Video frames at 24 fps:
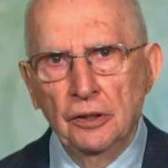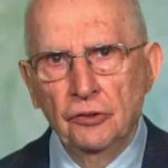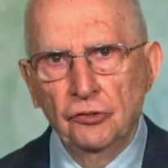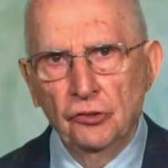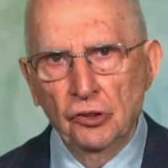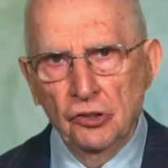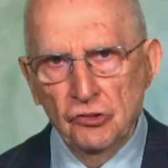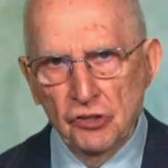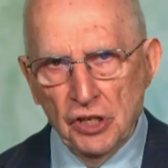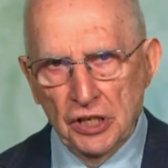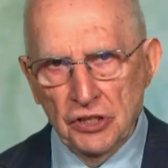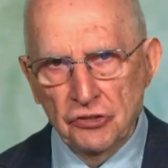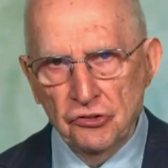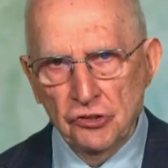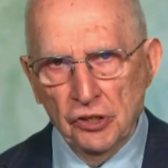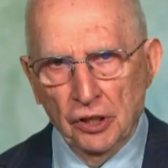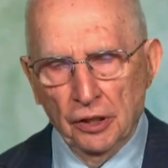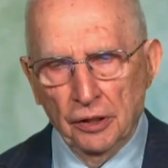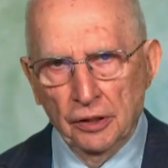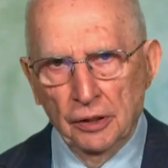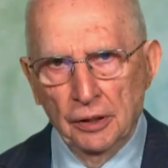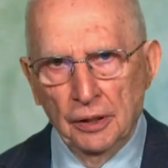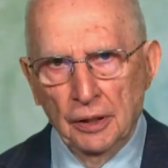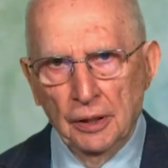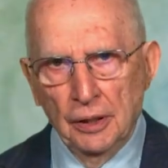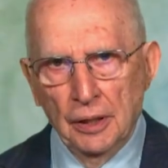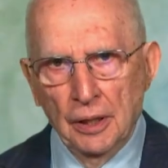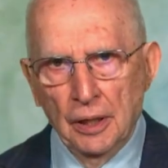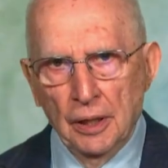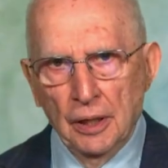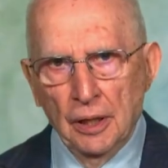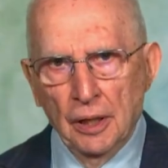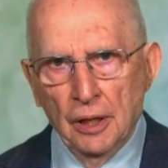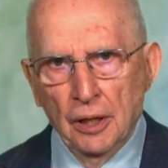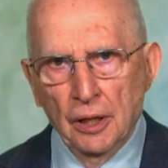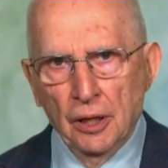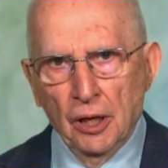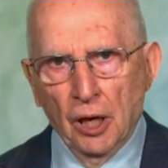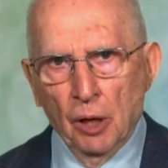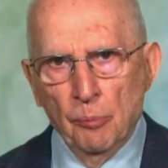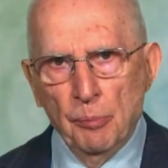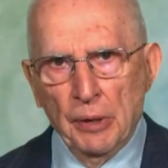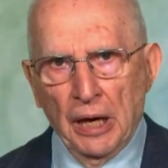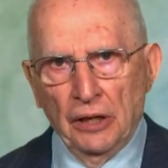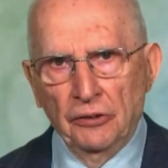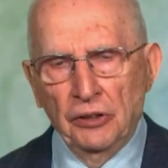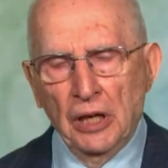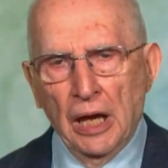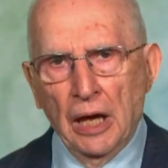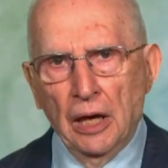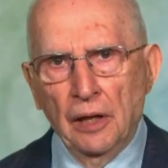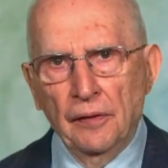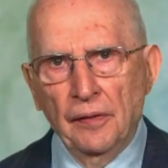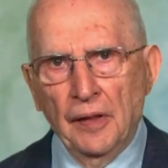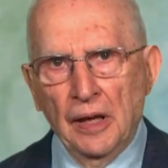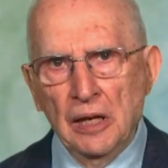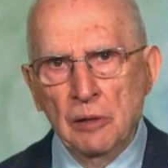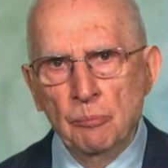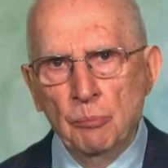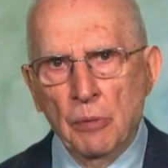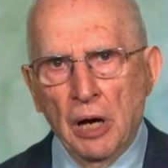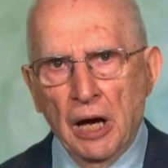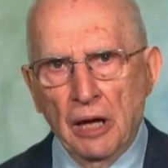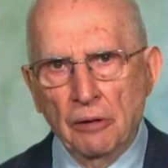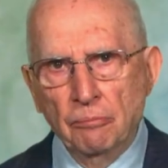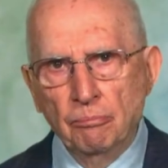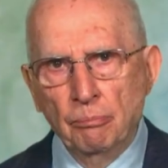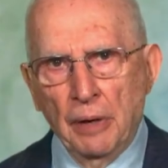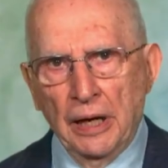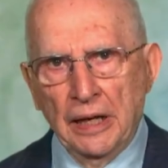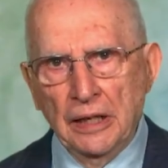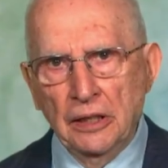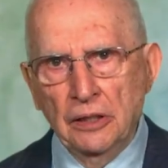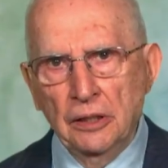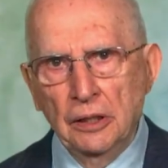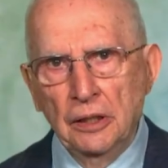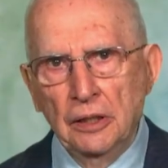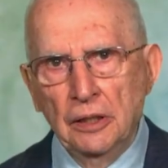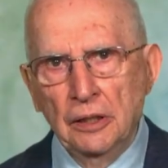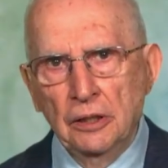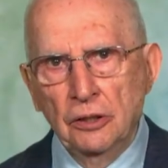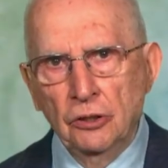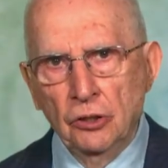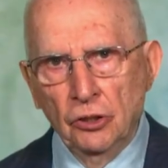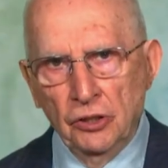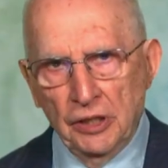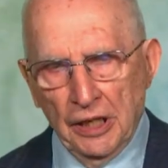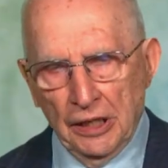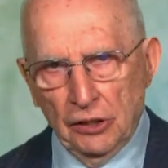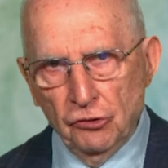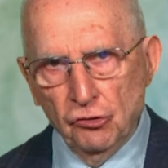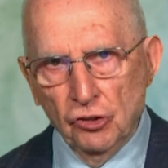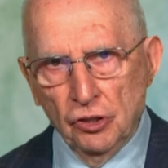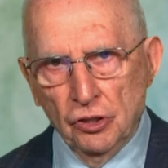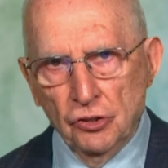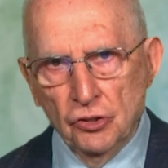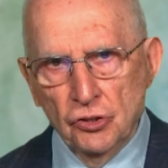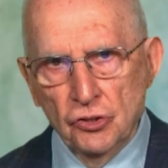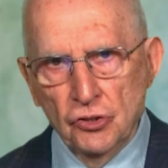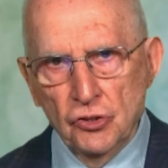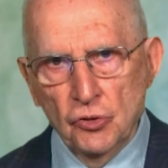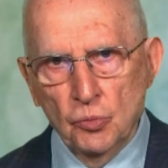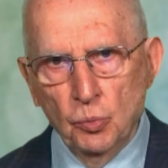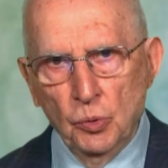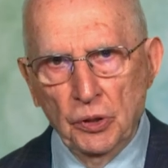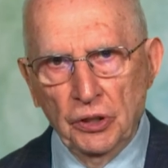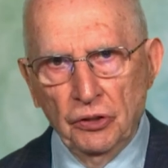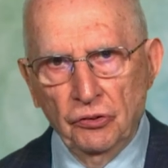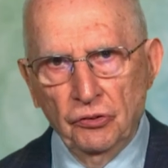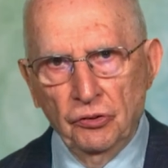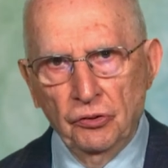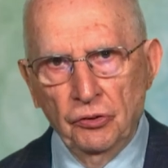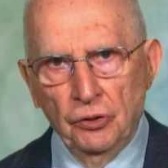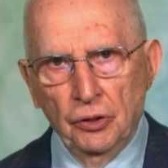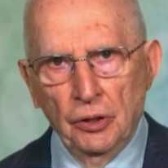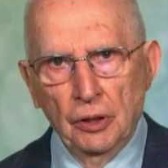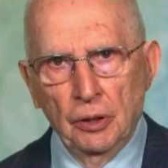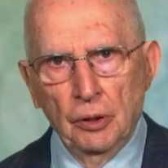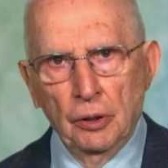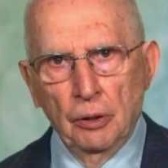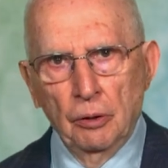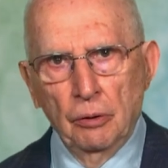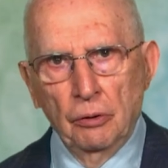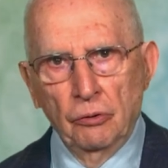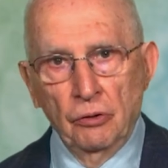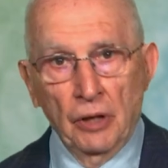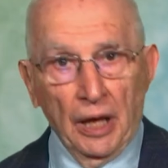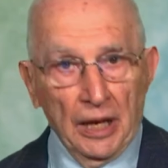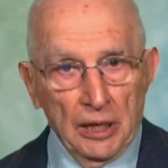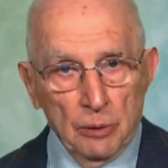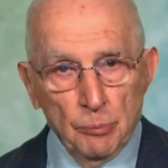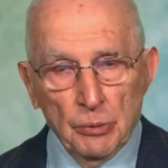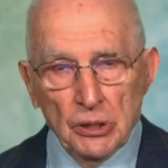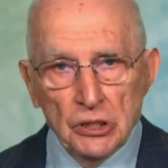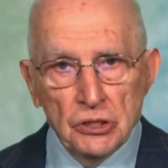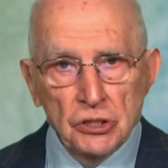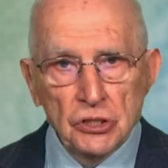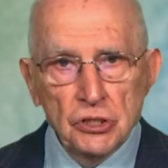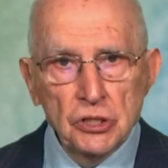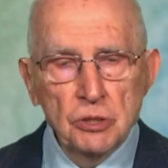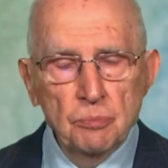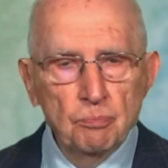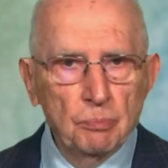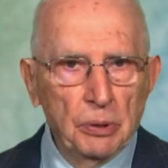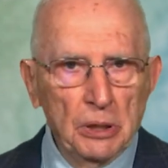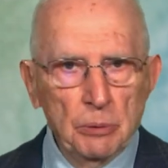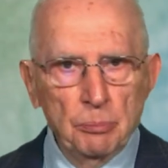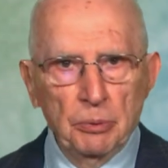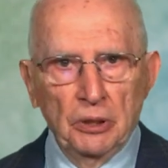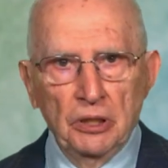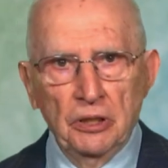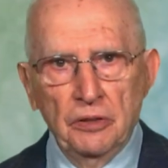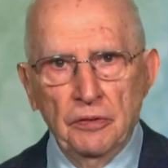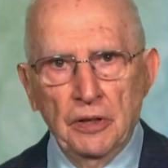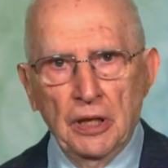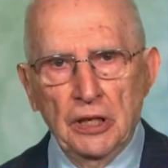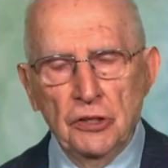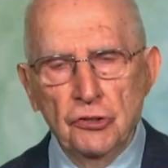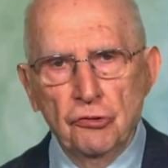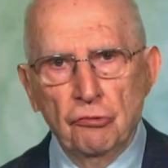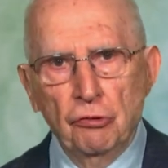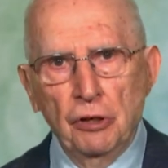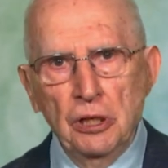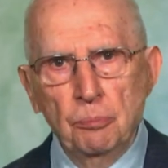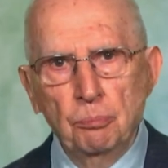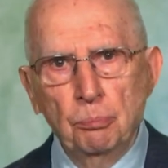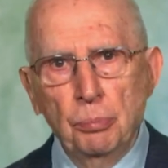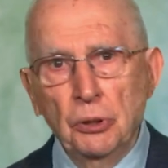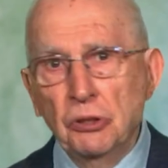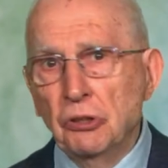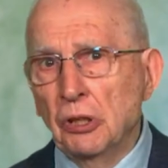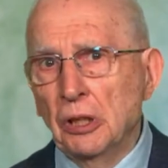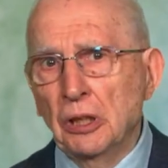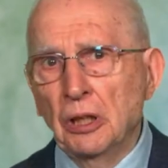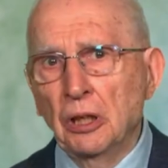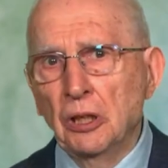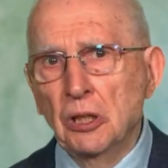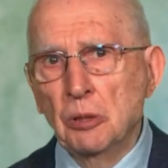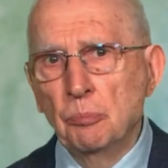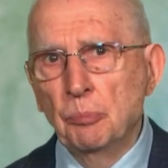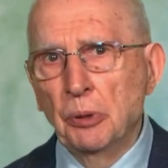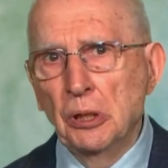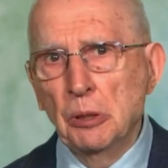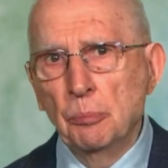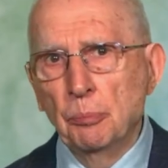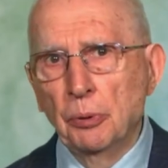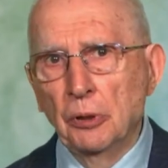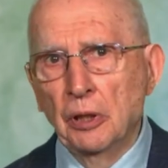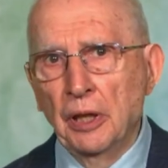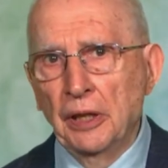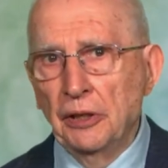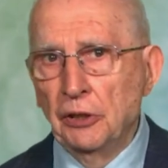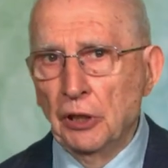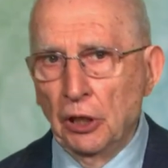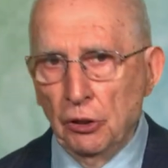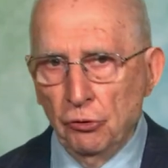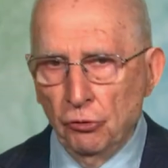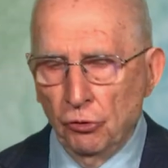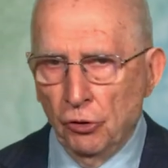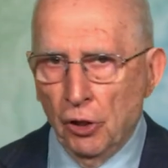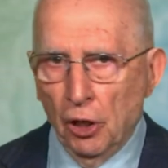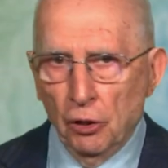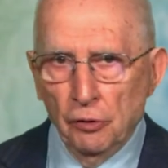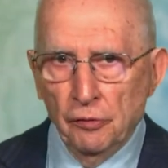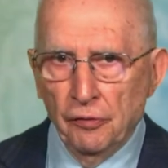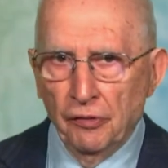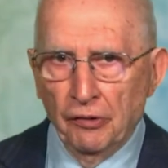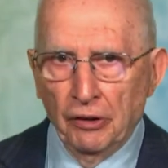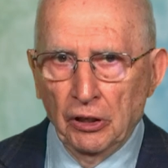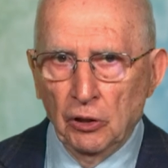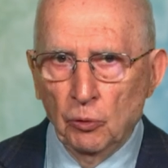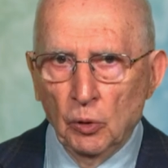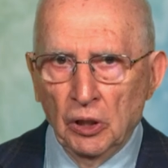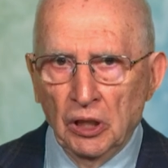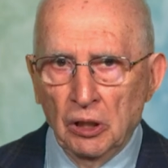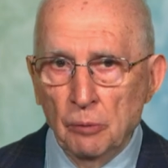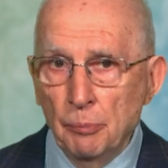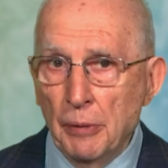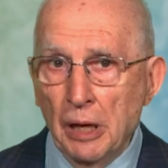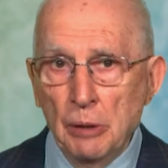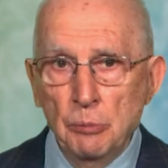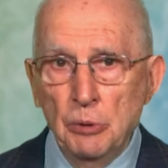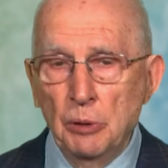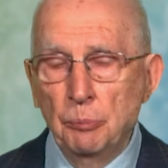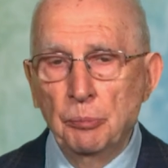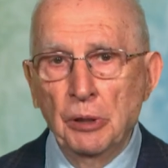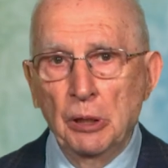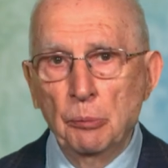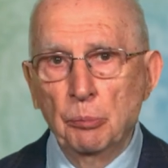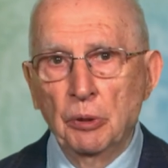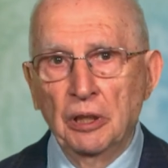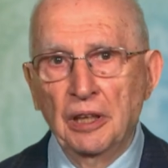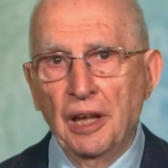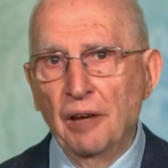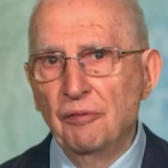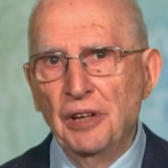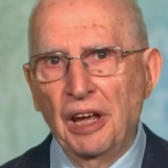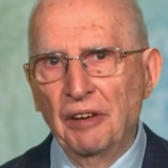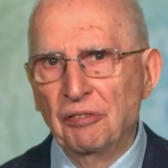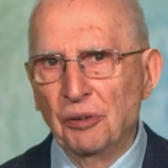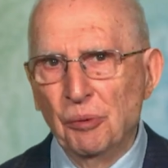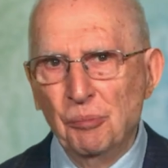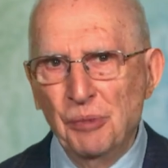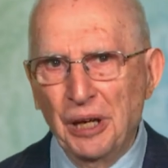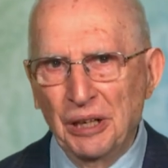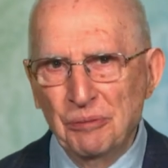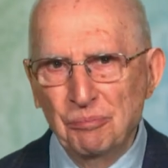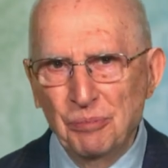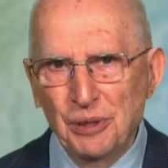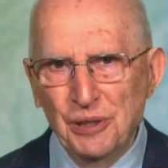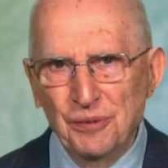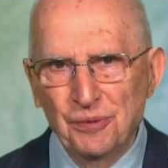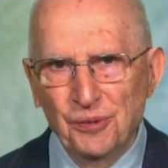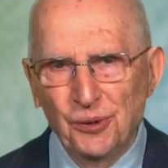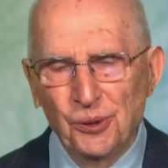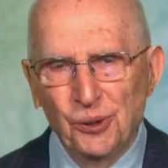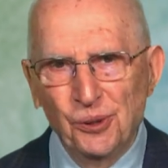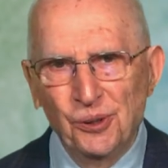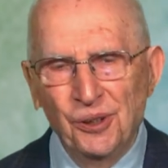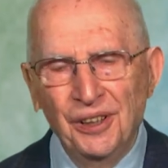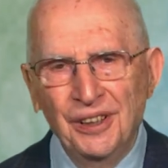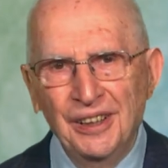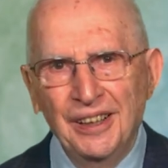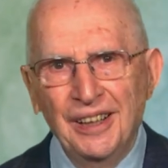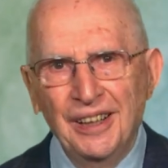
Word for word: suggestion about how they might make connections with neighbours, people in their street, particularly people they don't know very well, maybe people they've never met before,